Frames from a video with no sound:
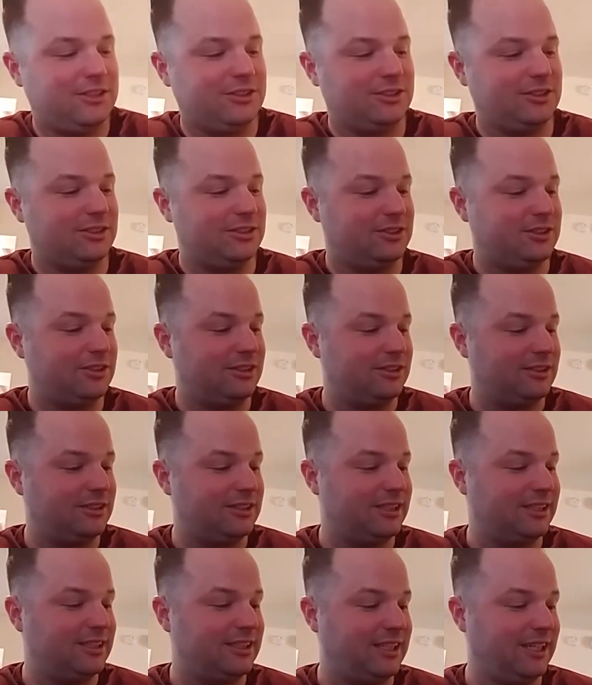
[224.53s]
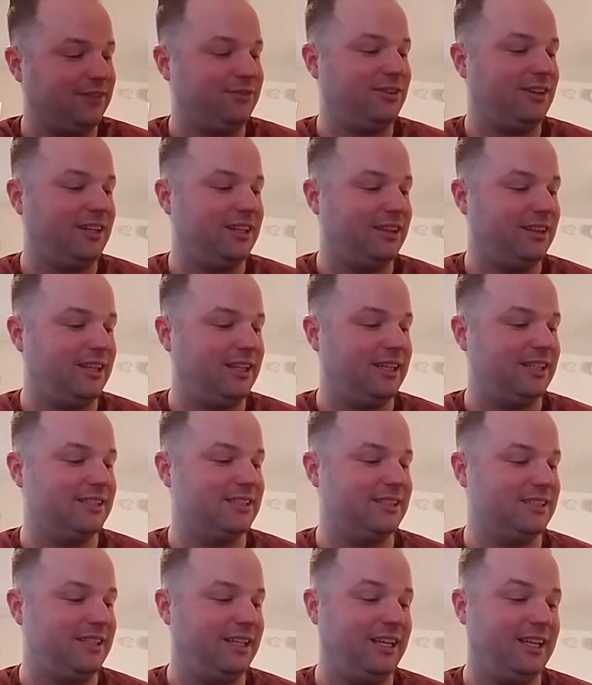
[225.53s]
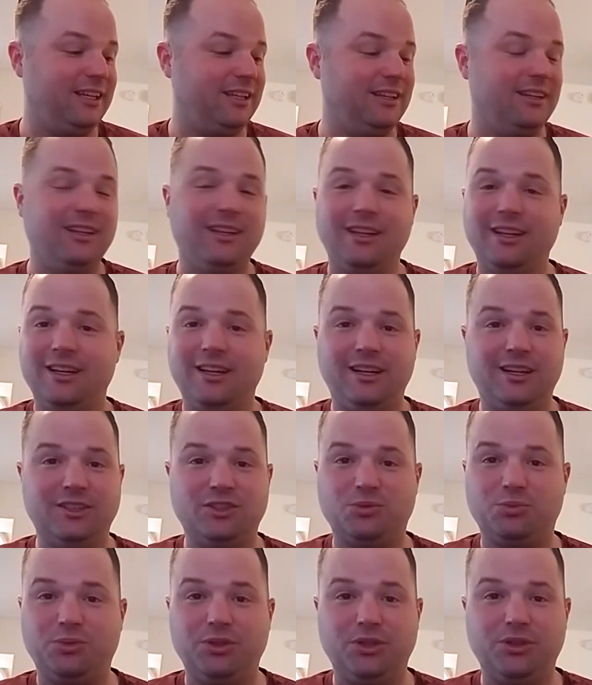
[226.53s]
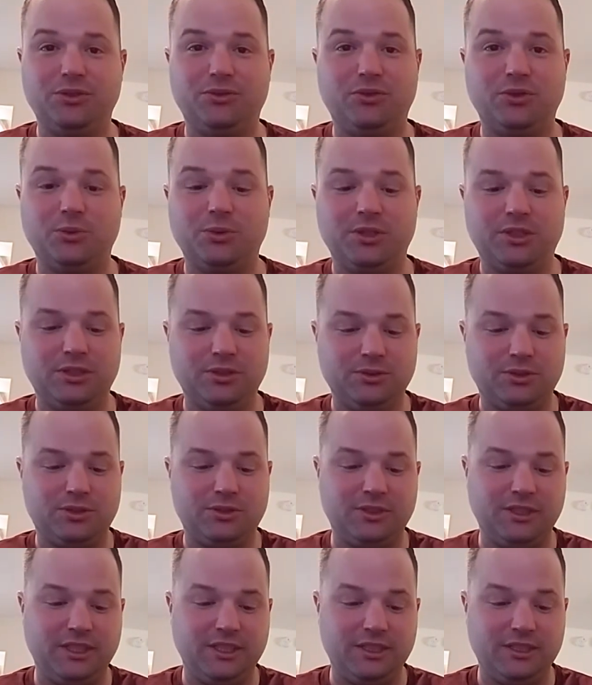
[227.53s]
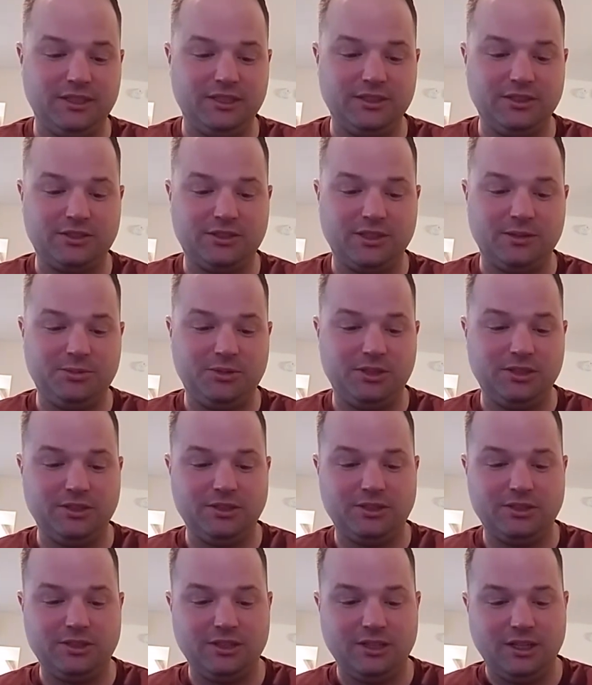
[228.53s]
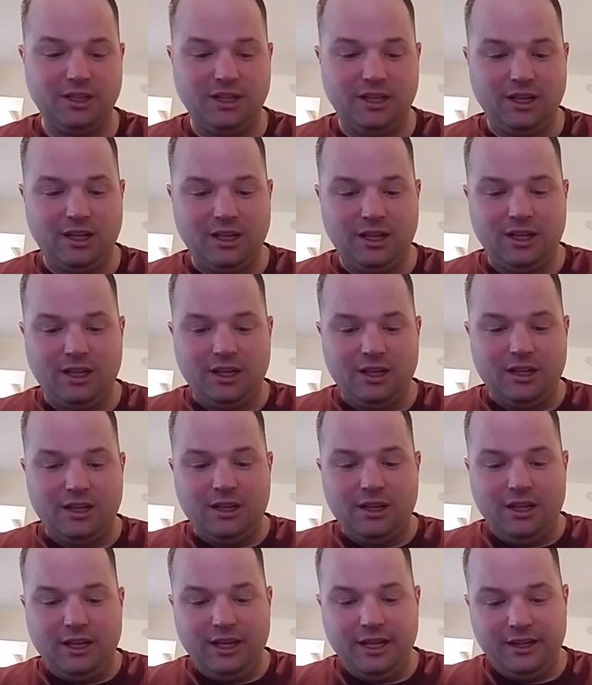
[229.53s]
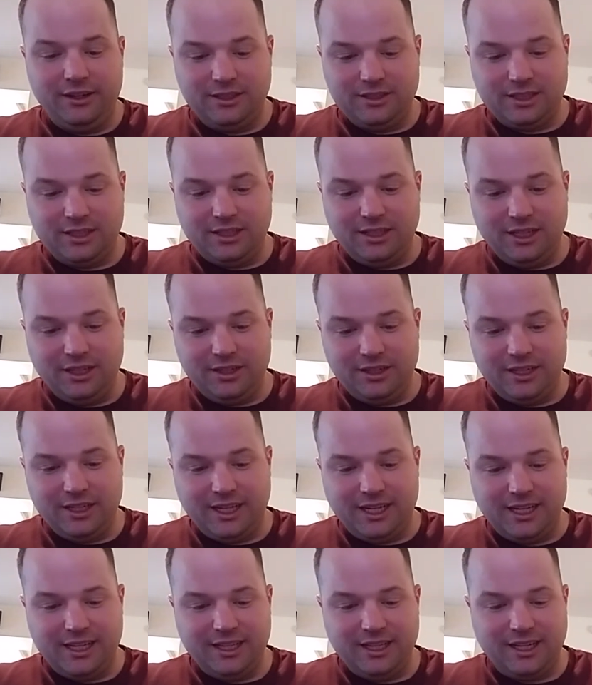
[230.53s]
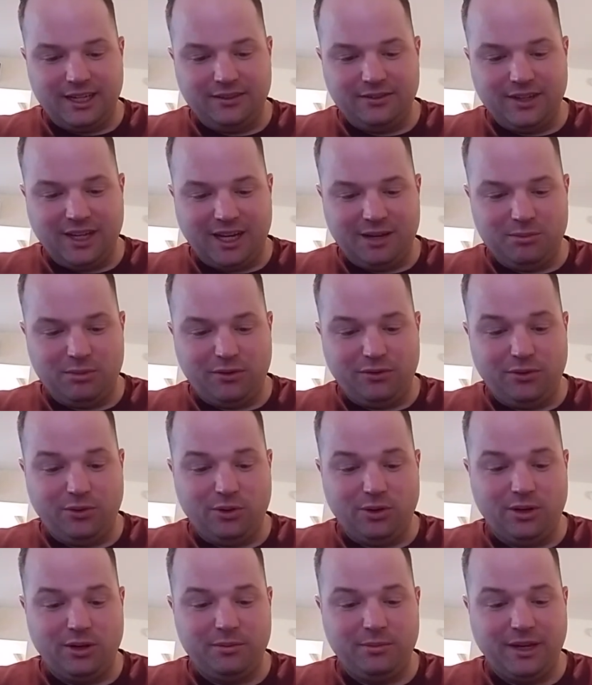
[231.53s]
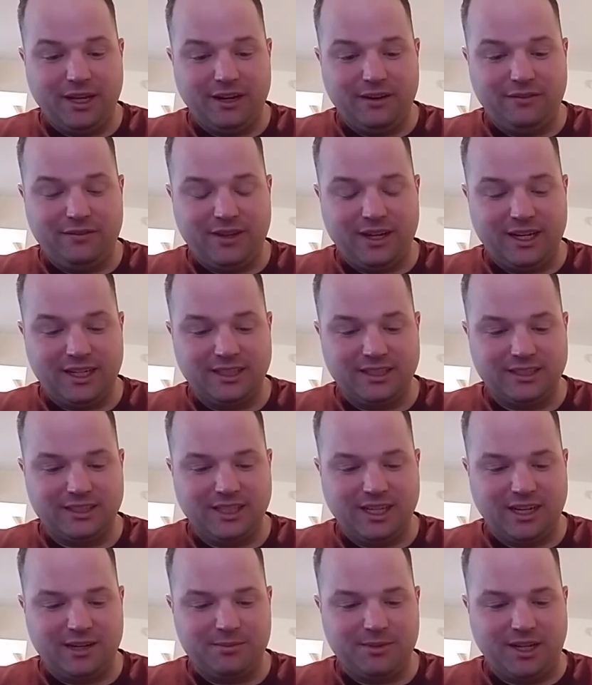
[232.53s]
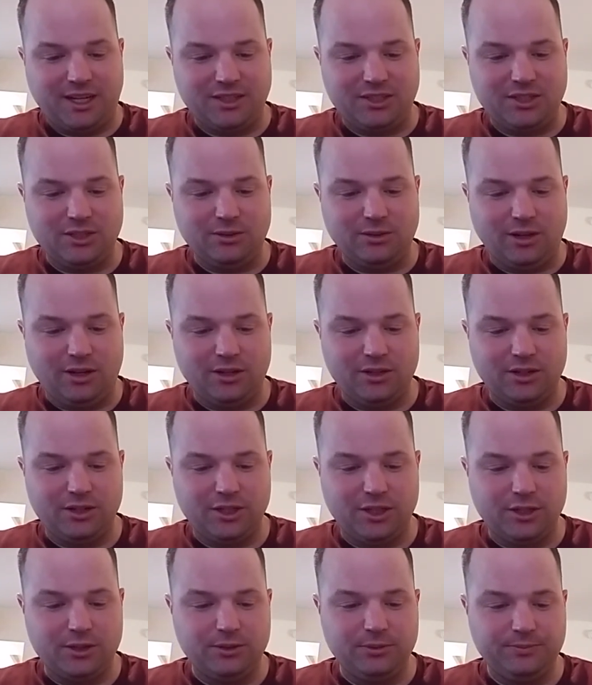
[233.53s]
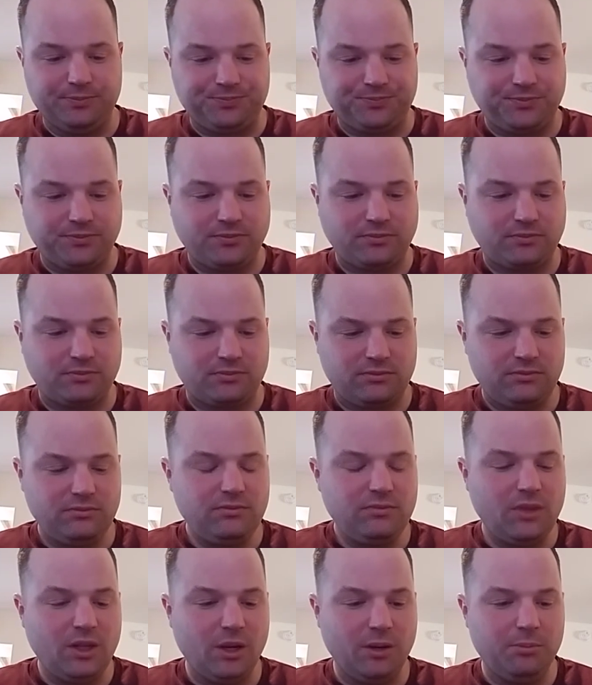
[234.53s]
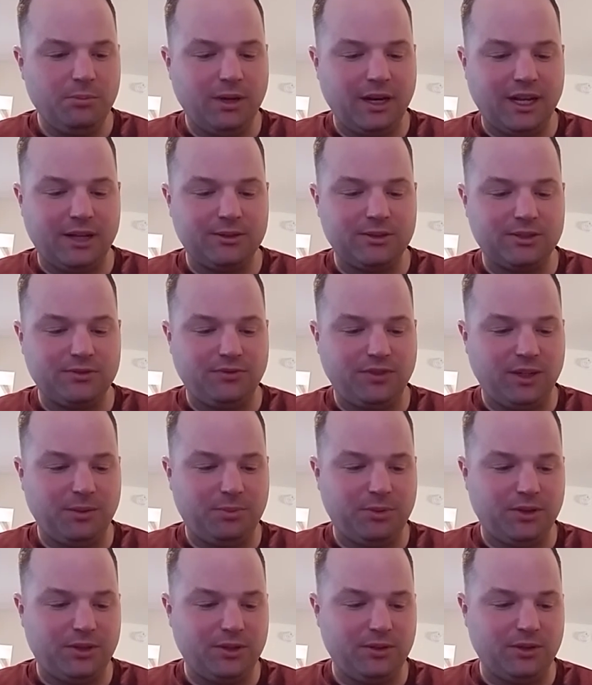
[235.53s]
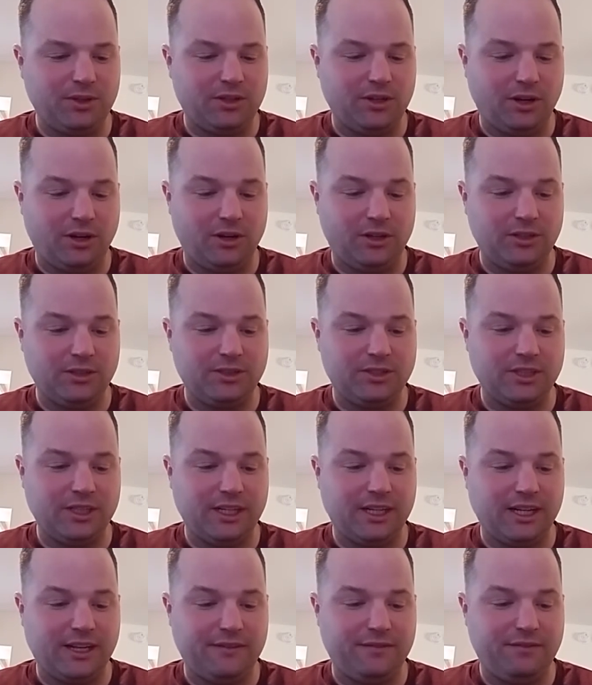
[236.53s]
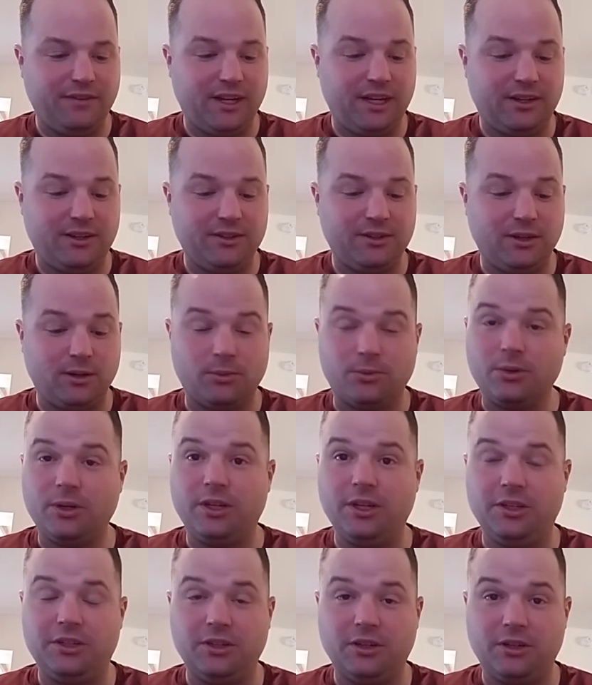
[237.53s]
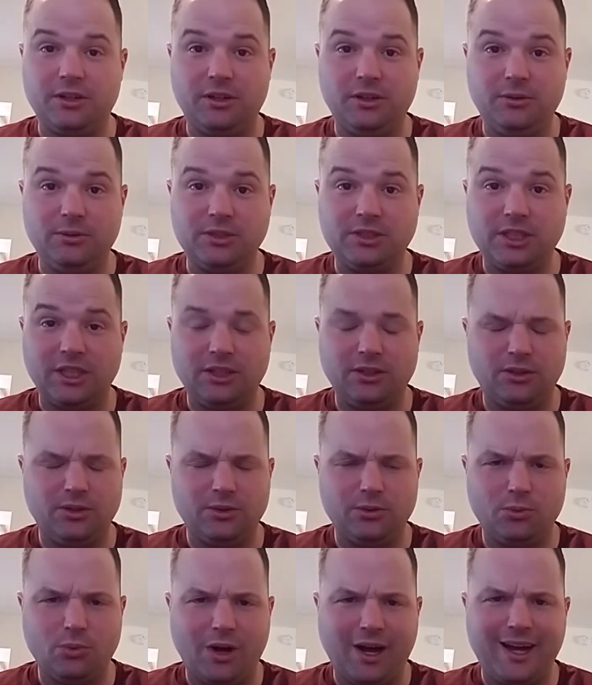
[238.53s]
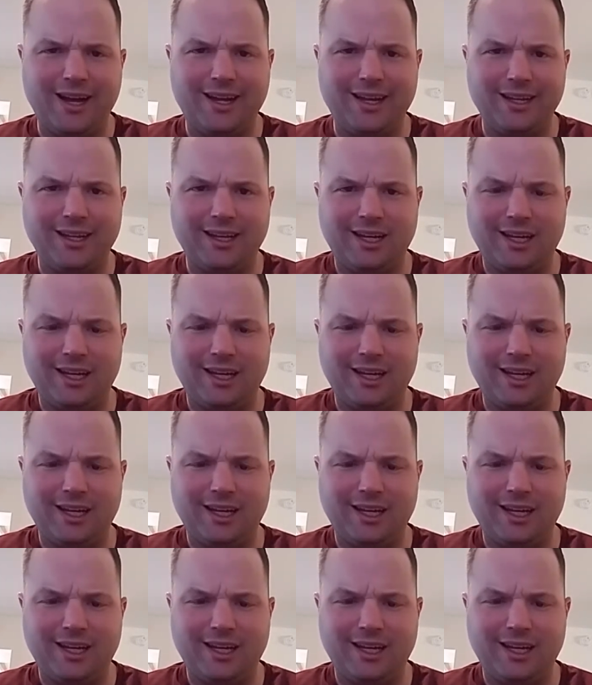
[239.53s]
is concerned, because I definitely think it's a 10, and it's beautiful with those three inscriptions. Here's another guy that I've gotten before. As a matter of fact, I just got him not too long ago, but I was flipping through the cards and I found a rookie card, which I don't know why